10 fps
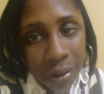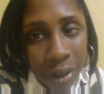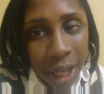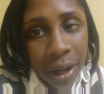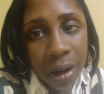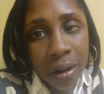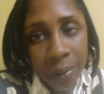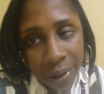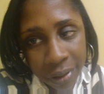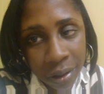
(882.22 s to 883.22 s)
like her
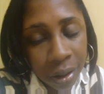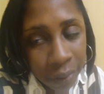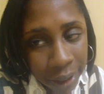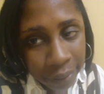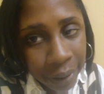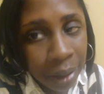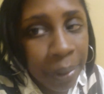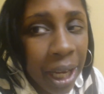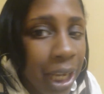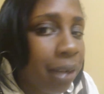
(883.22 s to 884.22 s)
career is going to go anywhere.
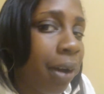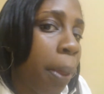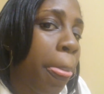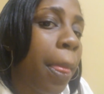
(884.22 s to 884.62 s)
But anyway,